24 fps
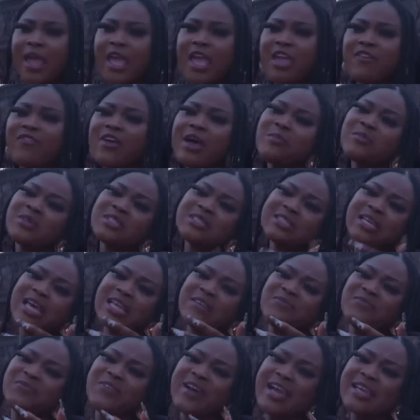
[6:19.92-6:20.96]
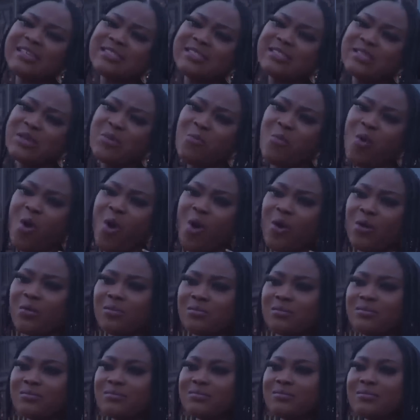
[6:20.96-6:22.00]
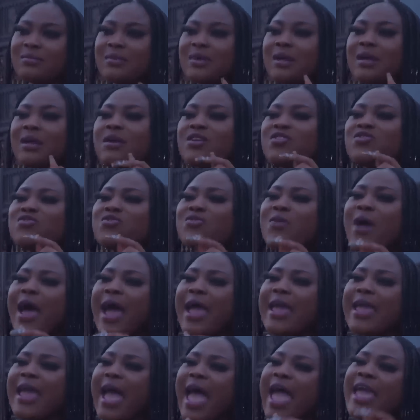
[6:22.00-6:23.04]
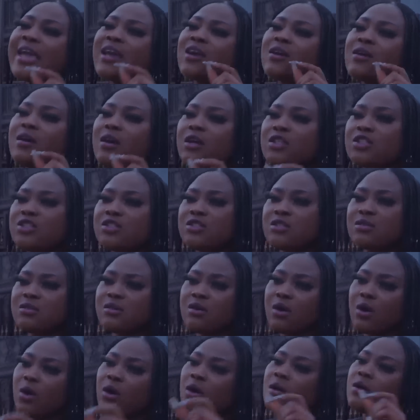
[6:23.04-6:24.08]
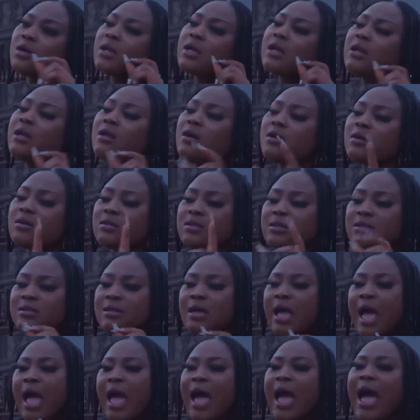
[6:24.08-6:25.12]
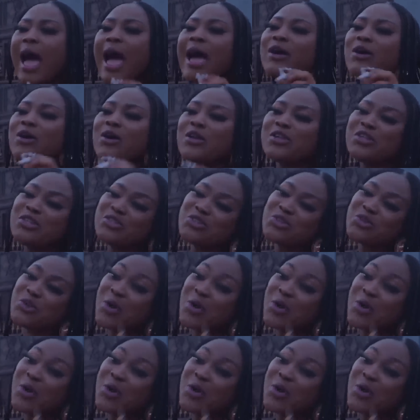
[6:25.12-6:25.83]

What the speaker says: If I must advise you more, try and cut your clothes according